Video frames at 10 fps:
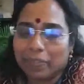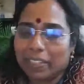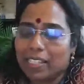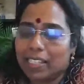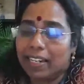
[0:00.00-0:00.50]

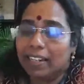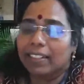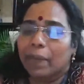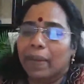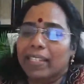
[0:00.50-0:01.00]
there's another
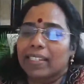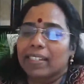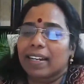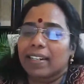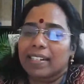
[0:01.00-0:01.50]
question,
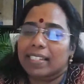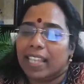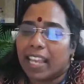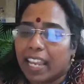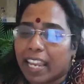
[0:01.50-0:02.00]
that is,
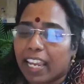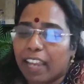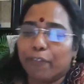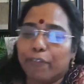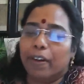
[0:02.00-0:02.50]

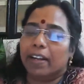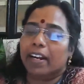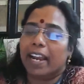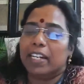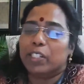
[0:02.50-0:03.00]
if
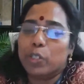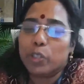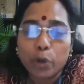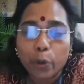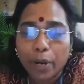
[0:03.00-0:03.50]
right to
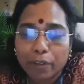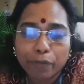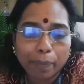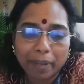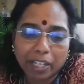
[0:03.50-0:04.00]
true
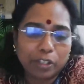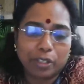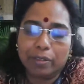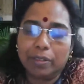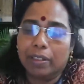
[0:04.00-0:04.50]

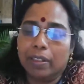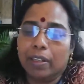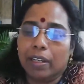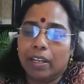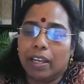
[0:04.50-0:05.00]
information
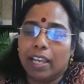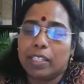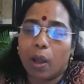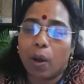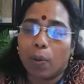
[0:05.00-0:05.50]

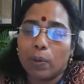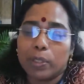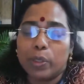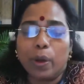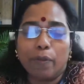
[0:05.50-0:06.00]
is
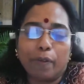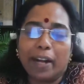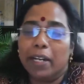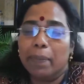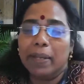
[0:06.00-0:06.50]
also a
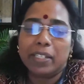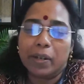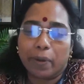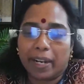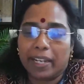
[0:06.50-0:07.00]
fundamental
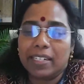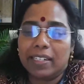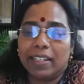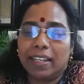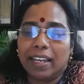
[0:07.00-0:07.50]
right,
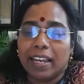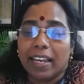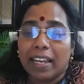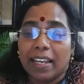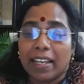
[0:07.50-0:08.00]

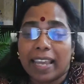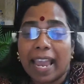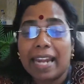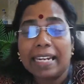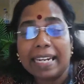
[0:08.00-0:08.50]

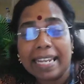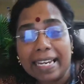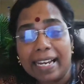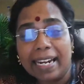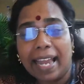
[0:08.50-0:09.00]
can
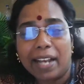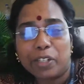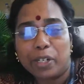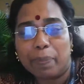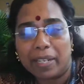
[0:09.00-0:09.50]
legal
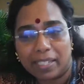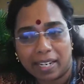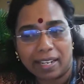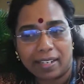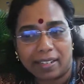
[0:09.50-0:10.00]
action be
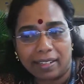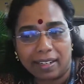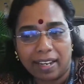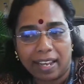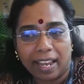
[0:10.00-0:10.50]
taken
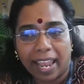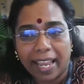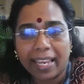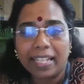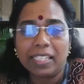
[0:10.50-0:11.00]

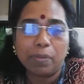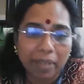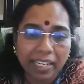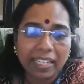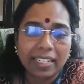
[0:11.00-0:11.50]
against
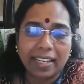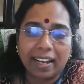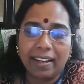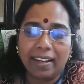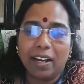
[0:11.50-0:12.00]

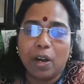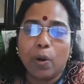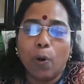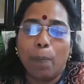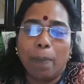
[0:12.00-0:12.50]
media
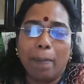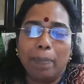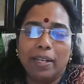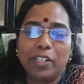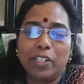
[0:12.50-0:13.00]
who
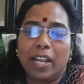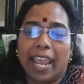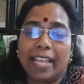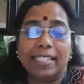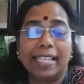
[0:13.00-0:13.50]
publish
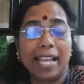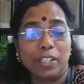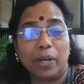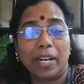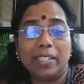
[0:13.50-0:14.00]

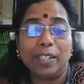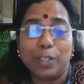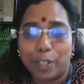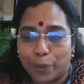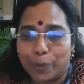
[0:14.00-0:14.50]
exaggerated
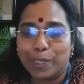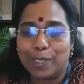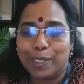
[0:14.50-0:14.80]
news?